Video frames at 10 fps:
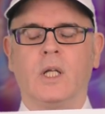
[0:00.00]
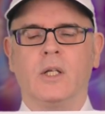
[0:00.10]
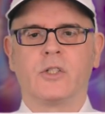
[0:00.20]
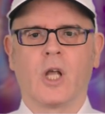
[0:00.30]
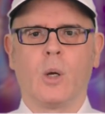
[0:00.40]

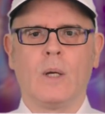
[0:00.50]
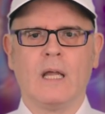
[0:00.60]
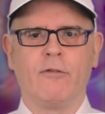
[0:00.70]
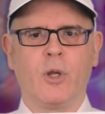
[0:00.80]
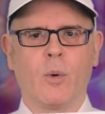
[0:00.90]
So
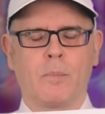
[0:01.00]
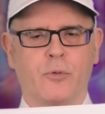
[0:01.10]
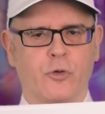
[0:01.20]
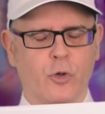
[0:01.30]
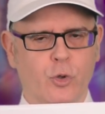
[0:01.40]
if you
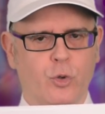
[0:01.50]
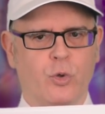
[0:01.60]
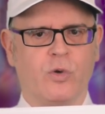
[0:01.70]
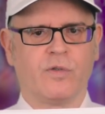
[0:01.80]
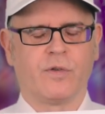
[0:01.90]

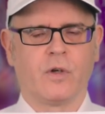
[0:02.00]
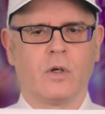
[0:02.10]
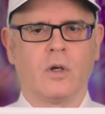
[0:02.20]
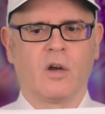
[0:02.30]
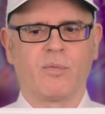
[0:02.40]
approve
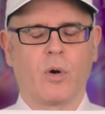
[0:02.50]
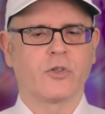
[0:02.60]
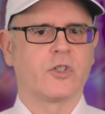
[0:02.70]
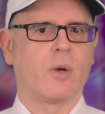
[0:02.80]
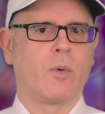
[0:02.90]
of
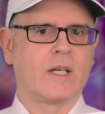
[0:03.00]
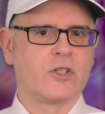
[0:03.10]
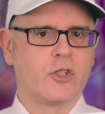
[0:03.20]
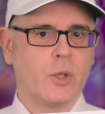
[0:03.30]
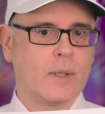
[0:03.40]
what someone
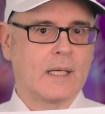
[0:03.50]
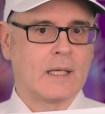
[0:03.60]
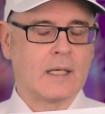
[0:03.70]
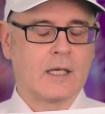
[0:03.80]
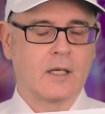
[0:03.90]
is
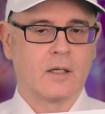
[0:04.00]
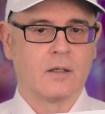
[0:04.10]
doing,